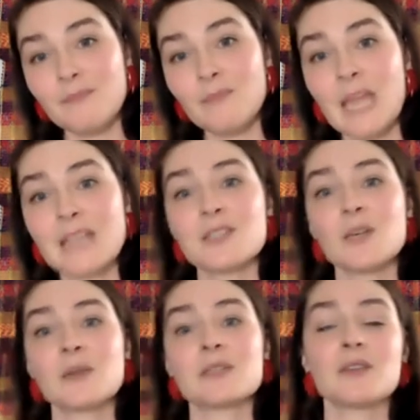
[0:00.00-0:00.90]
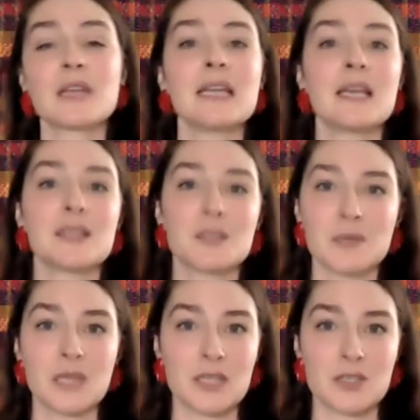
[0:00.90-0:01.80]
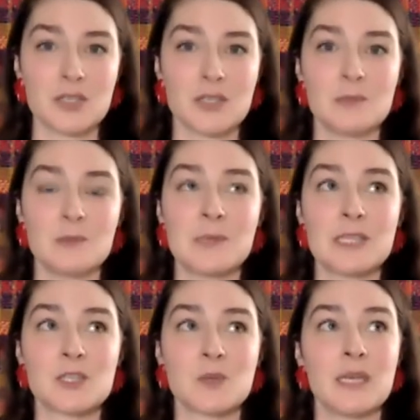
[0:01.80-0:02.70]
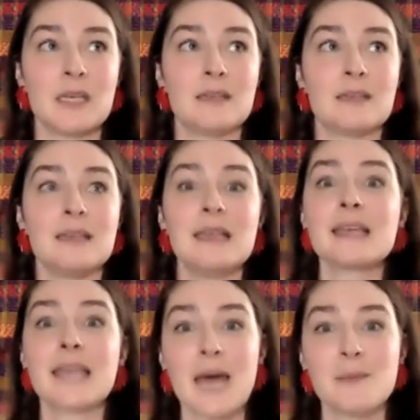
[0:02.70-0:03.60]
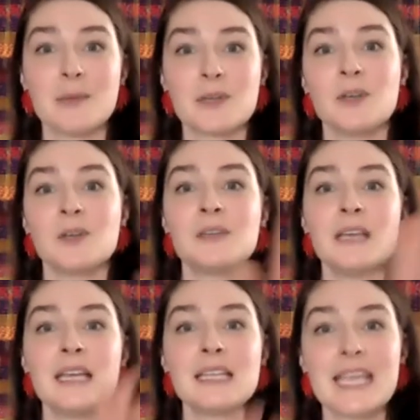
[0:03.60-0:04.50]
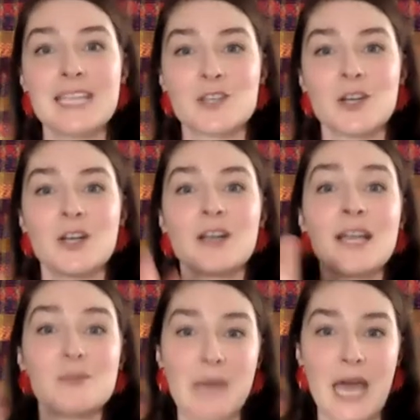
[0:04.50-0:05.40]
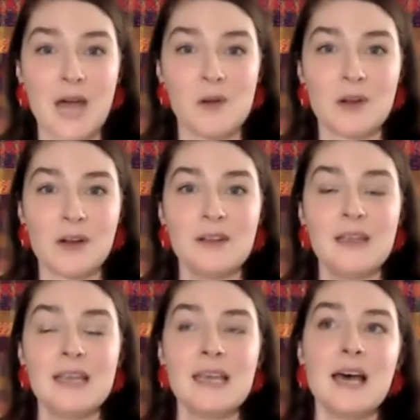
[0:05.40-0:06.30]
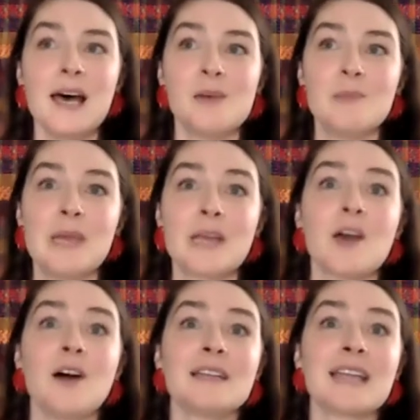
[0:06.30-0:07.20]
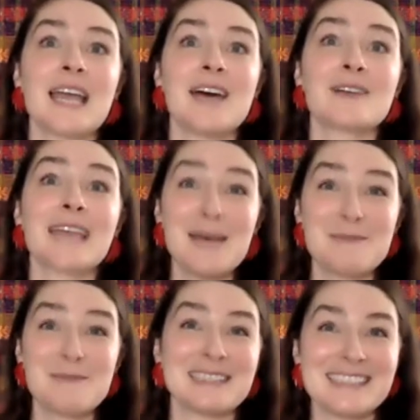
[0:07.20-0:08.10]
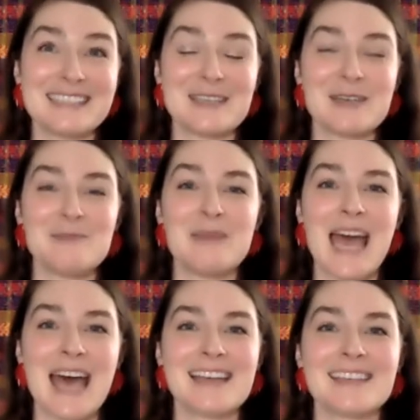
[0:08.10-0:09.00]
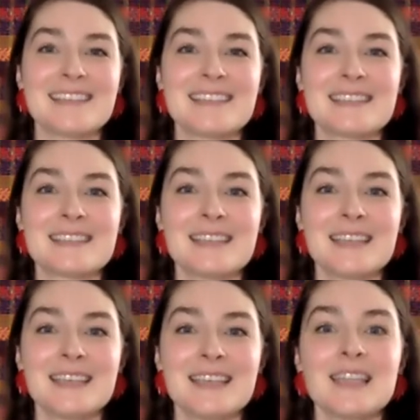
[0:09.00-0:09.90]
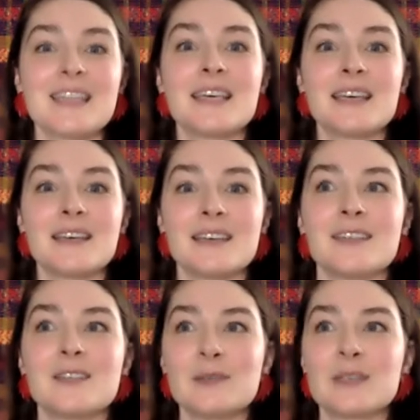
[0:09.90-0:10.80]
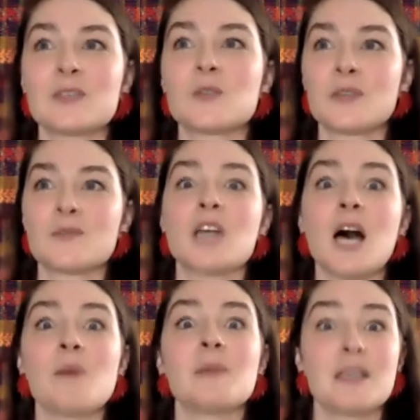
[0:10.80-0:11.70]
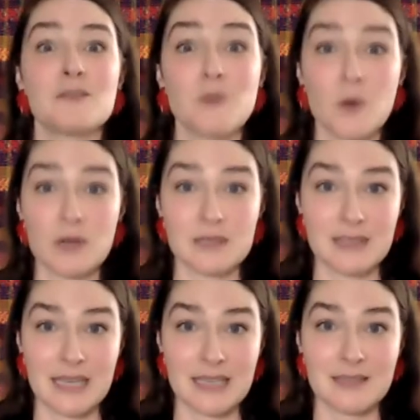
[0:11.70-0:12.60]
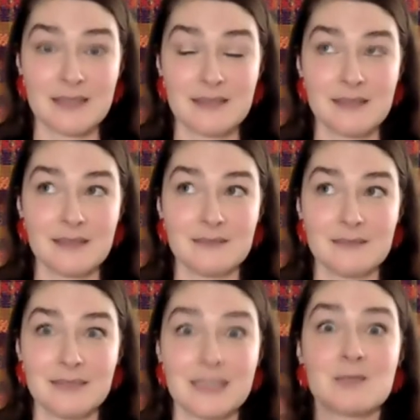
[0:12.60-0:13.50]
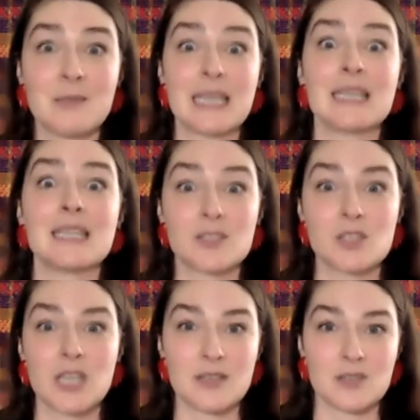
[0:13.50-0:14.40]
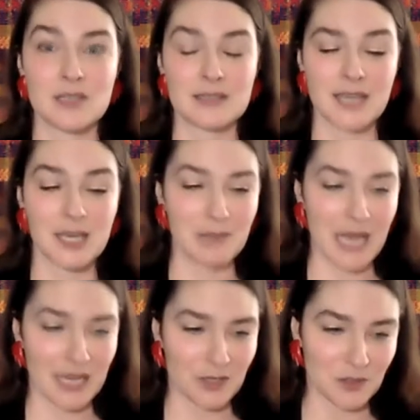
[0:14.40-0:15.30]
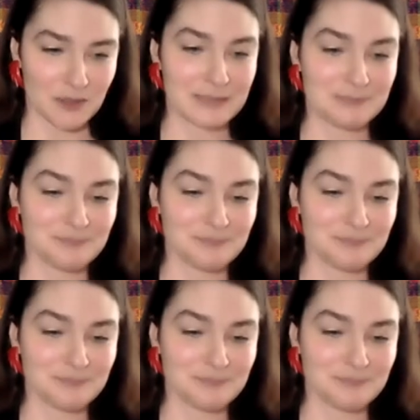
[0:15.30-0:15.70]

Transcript: And so it's looking at the relations between capital, nature, and power, and calling out capitalism as the sort of dominant force that's making these changes come, actually.